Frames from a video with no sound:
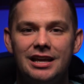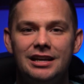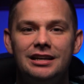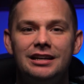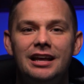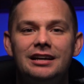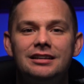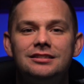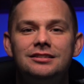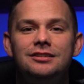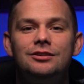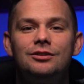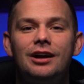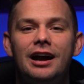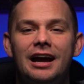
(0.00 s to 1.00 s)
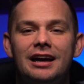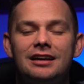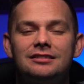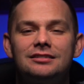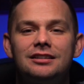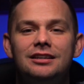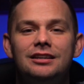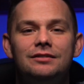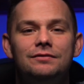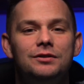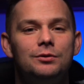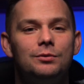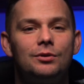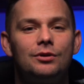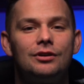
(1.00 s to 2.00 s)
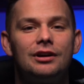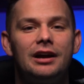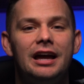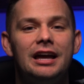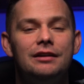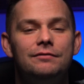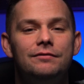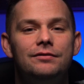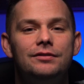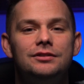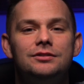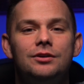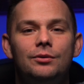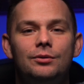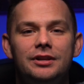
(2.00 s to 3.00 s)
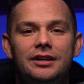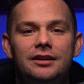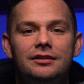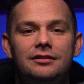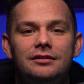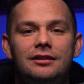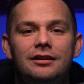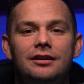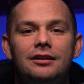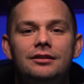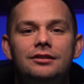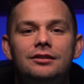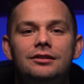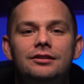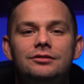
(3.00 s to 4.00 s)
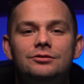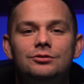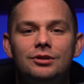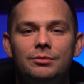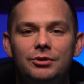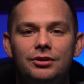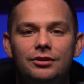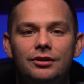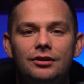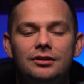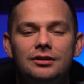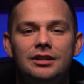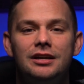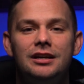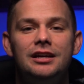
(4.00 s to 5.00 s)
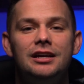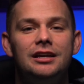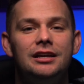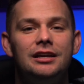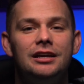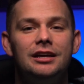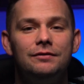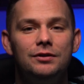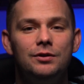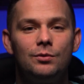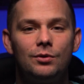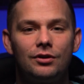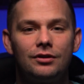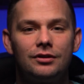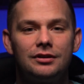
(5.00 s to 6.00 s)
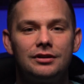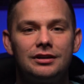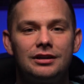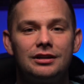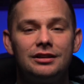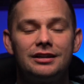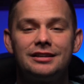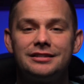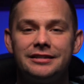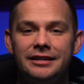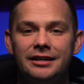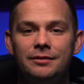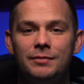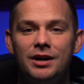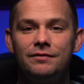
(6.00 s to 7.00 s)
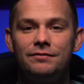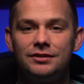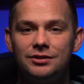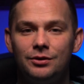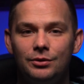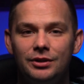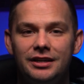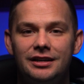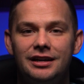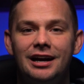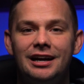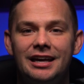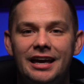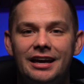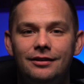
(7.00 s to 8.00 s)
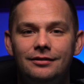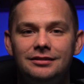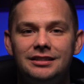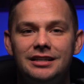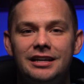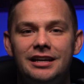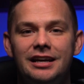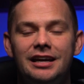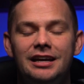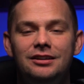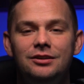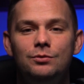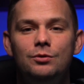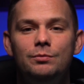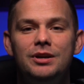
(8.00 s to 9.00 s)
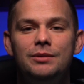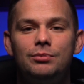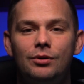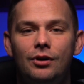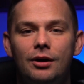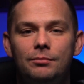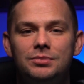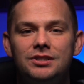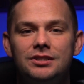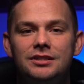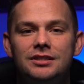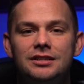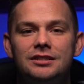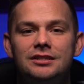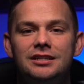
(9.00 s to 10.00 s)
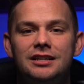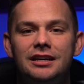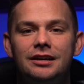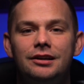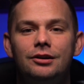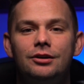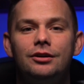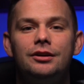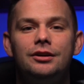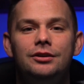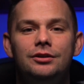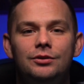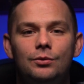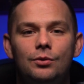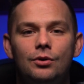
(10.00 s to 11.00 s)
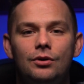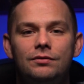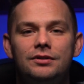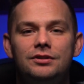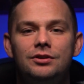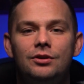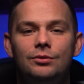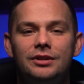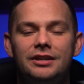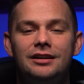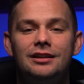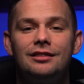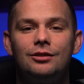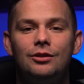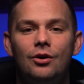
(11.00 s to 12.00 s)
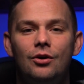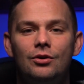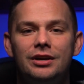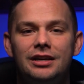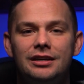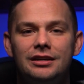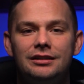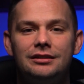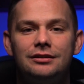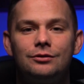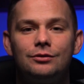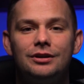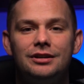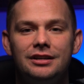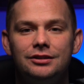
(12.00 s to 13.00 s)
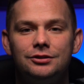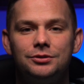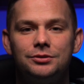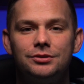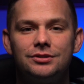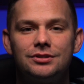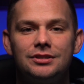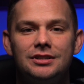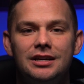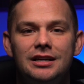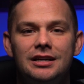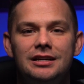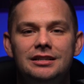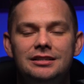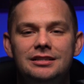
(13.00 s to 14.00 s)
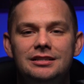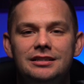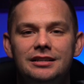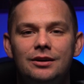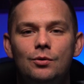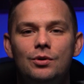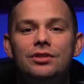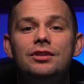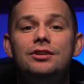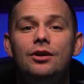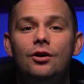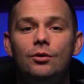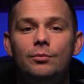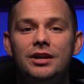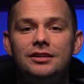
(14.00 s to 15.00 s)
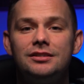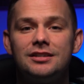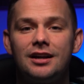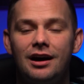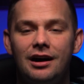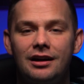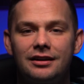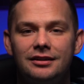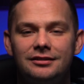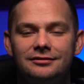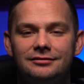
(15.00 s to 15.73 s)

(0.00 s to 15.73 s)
Next, you're asked if you were a Fotolia contributor. If you were, click Sync My Fotolia account, and you will be prompted to enter your Fotolia login credentials to sync with Adobe Stock.